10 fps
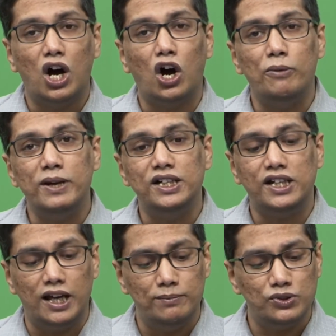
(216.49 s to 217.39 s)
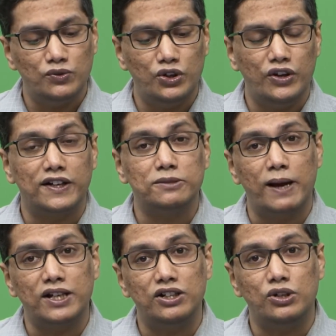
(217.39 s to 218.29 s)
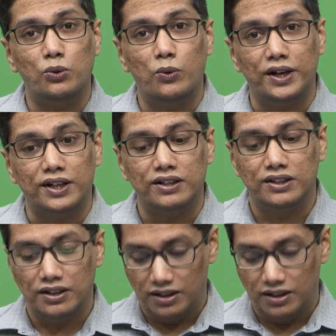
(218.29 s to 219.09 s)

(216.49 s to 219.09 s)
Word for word: how many times would you expect it to work?